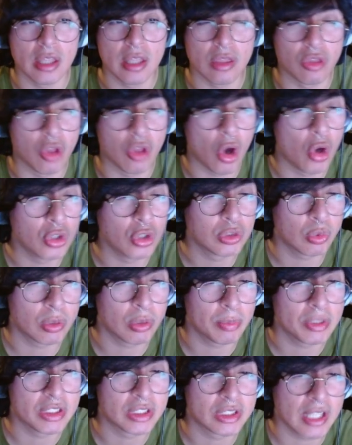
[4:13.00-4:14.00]
those
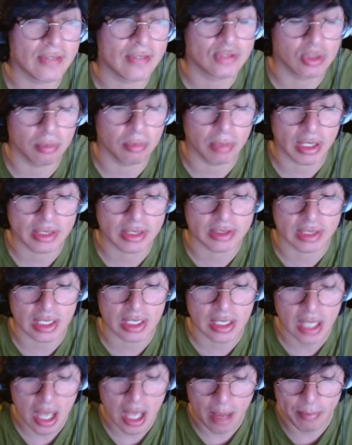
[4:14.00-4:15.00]
would be safe to mix
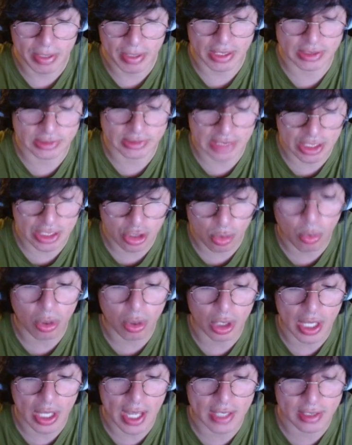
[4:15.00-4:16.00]
in, because then you
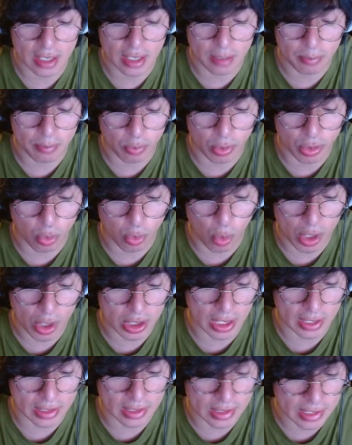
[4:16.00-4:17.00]
won't end up with one
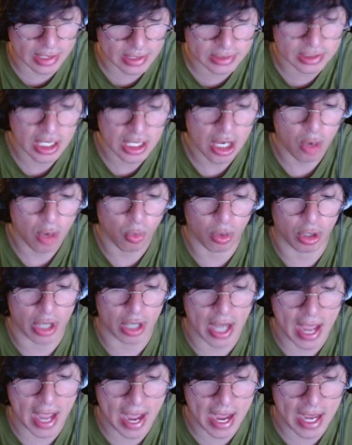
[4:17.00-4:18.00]
like this where
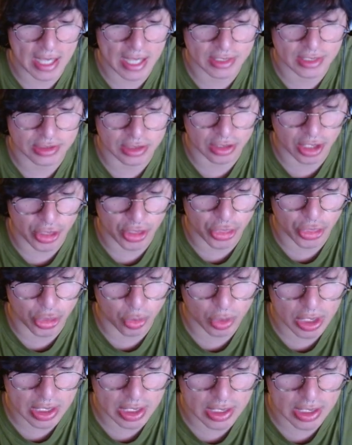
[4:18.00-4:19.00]
it has the
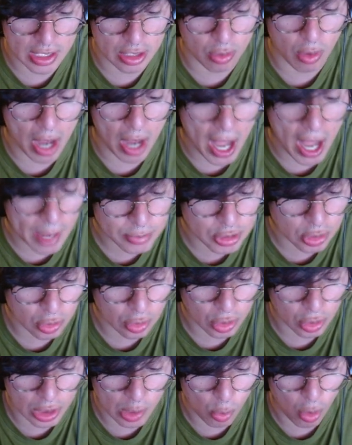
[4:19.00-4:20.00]
3 that you
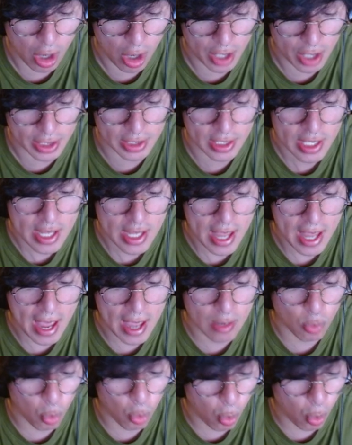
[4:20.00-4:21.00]
absolutely wanted
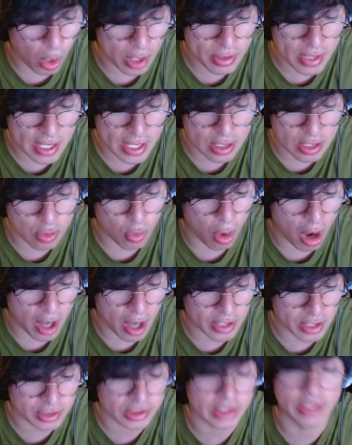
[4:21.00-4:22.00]
and 1 that you
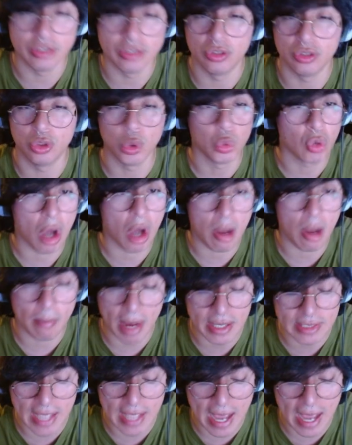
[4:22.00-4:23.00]
honestly do not
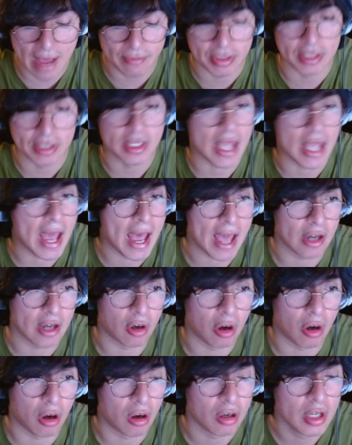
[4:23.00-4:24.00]
mind having at
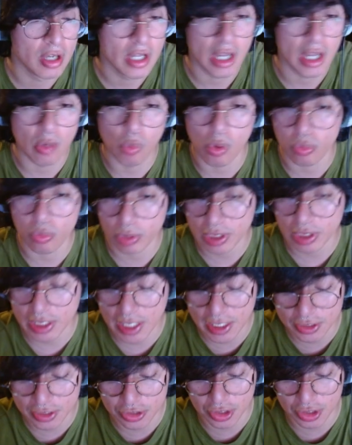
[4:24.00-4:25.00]
all. It won't really
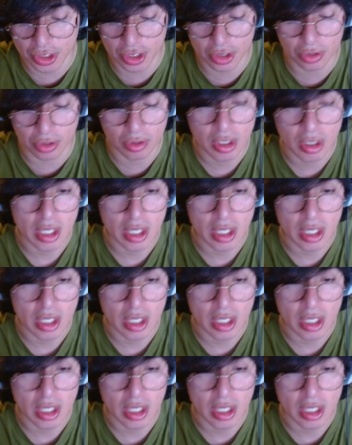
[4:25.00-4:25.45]
hinder you.